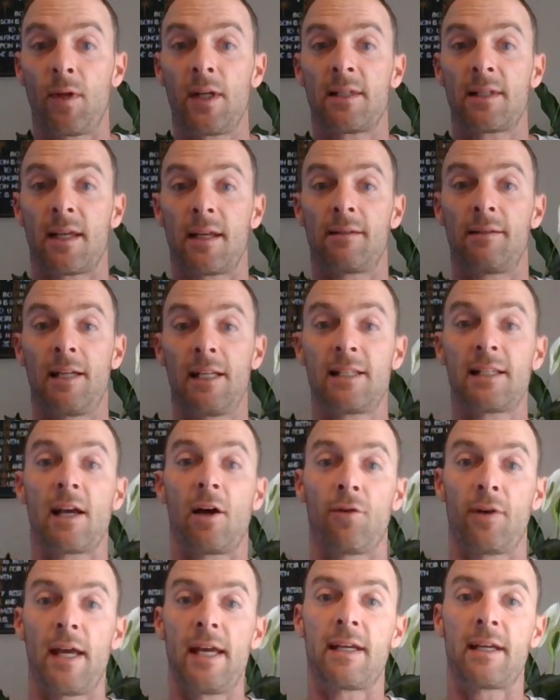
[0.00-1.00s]
He say, he's
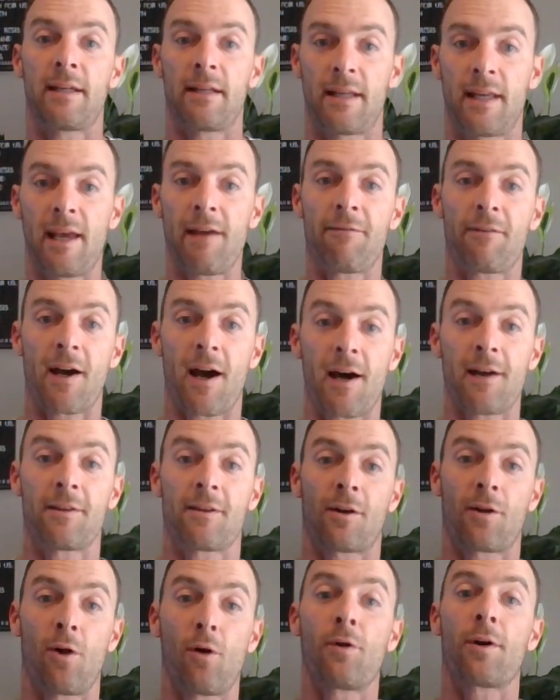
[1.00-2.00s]
telling Achan, give God
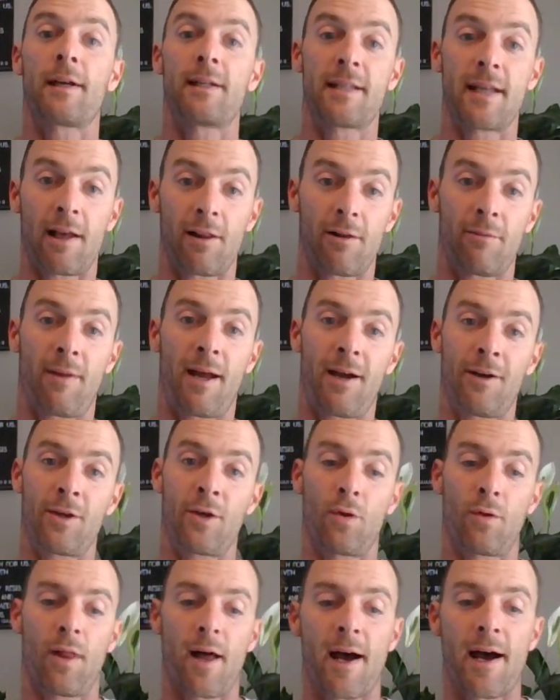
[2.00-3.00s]
the glory, tell him how
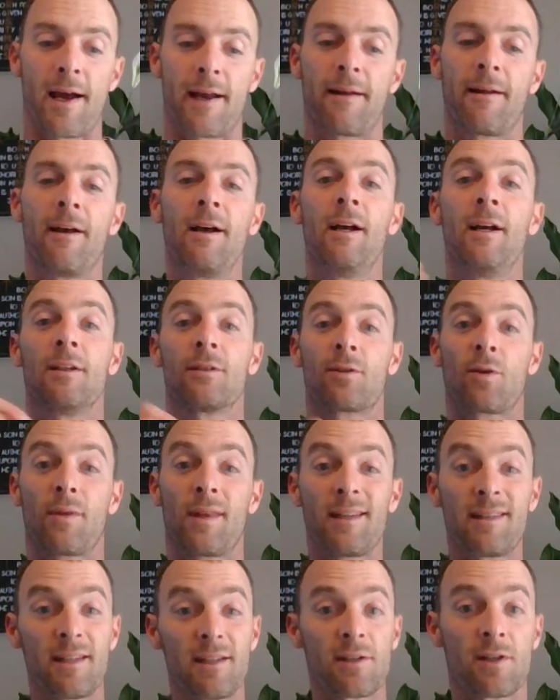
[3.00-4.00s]
you lie. So
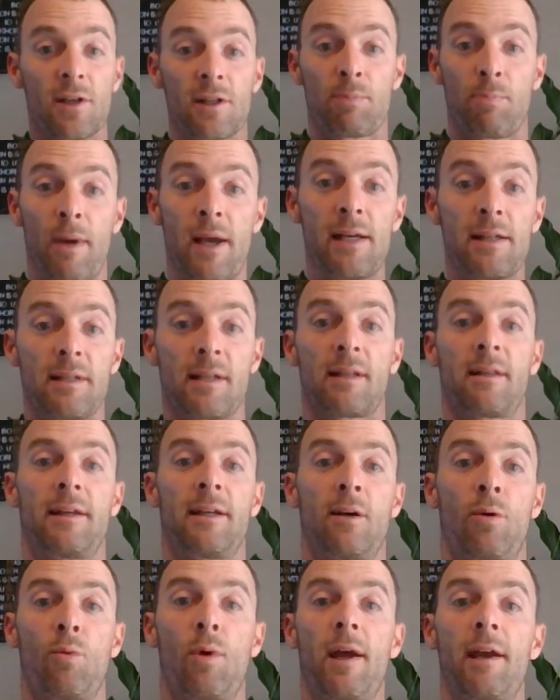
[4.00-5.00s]
this is just
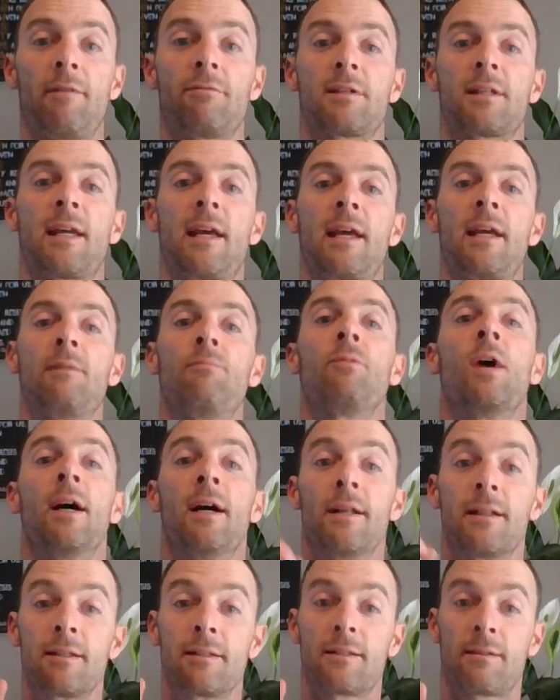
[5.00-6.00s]
basically a way of saying,
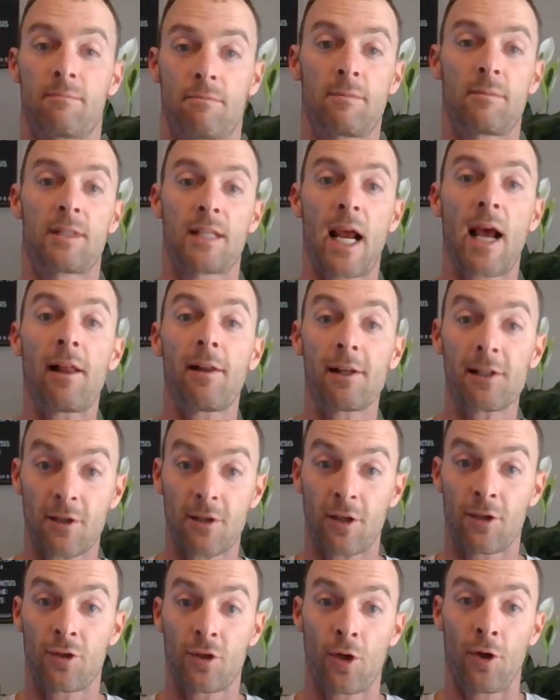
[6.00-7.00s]
tell us
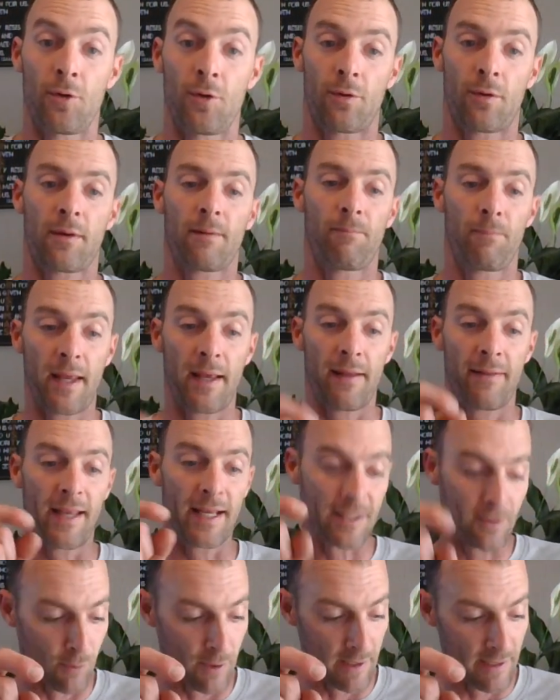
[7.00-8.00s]
the truth. Th-
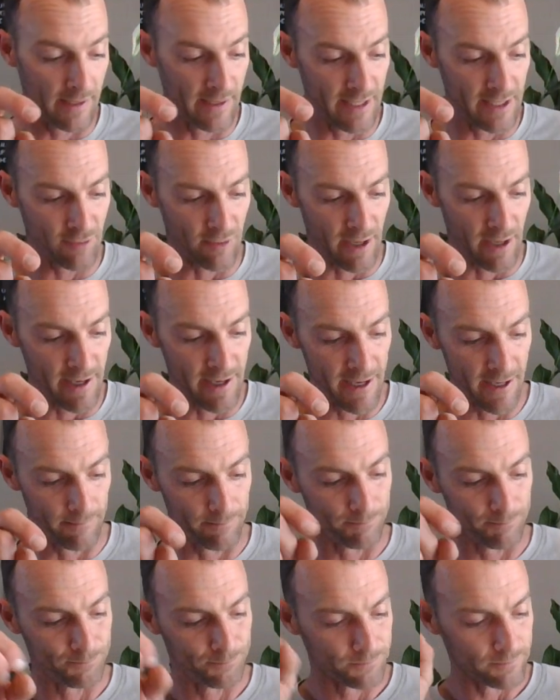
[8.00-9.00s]
that's what it is right here.